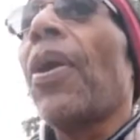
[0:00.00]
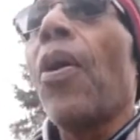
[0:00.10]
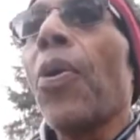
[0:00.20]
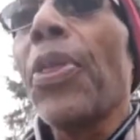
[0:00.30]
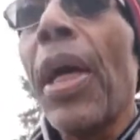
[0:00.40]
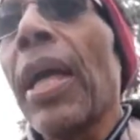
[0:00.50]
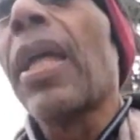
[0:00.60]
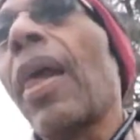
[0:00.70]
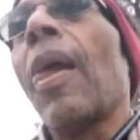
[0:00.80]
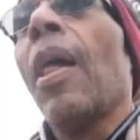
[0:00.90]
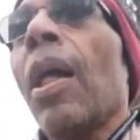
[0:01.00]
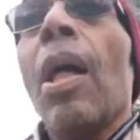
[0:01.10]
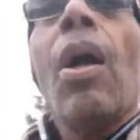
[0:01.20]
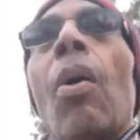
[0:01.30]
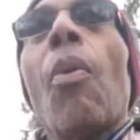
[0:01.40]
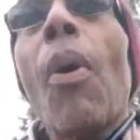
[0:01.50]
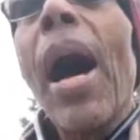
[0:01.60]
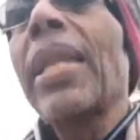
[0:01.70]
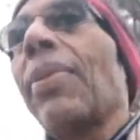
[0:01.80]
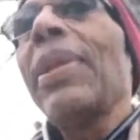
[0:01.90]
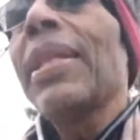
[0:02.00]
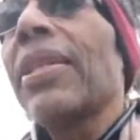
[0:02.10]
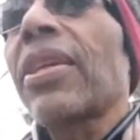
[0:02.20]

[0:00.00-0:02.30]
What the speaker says: the whole thing. Why do we need